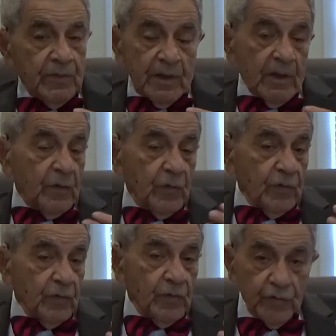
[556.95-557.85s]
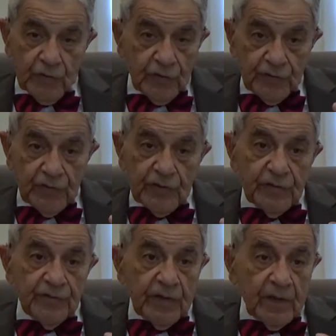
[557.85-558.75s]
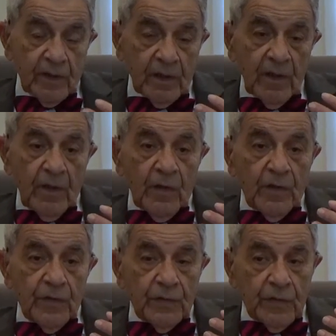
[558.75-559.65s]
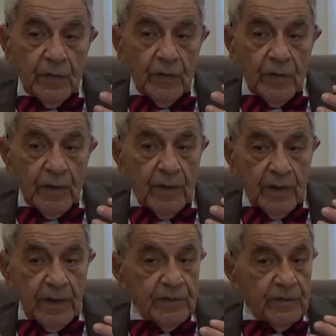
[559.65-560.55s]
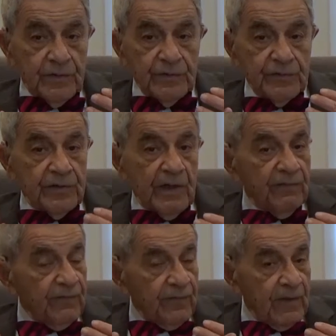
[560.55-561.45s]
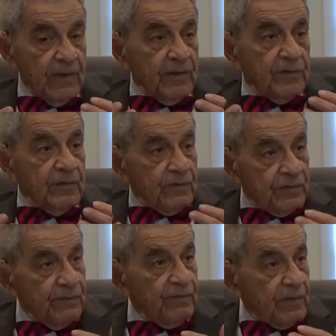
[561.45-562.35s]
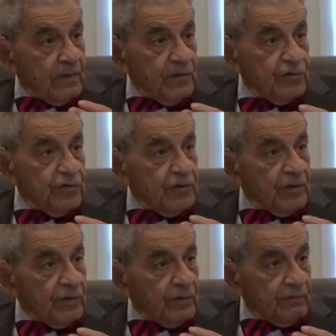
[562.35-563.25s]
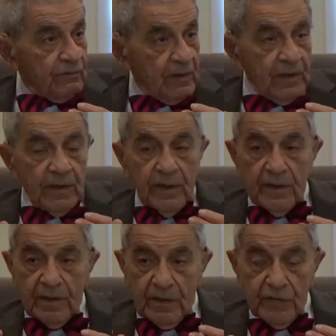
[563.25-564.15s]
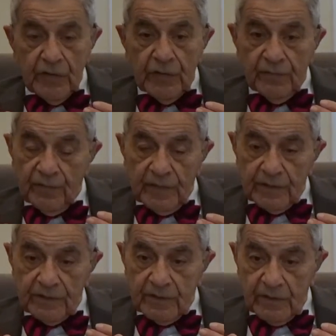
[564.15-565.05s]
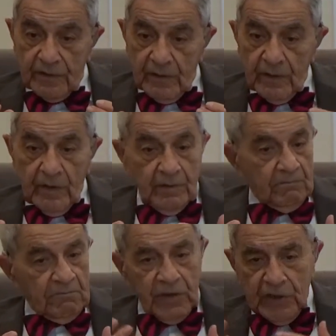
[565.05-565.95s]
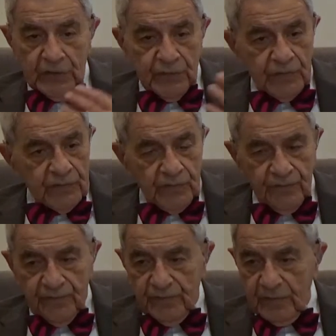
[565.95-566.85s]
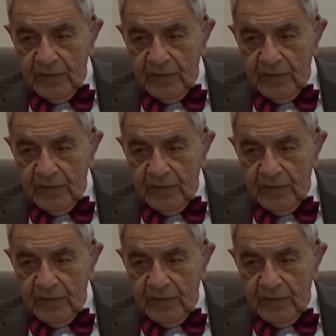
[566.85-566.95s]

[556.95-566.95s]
There are good engineers, there are great staff, civil engineering in the university, graduate of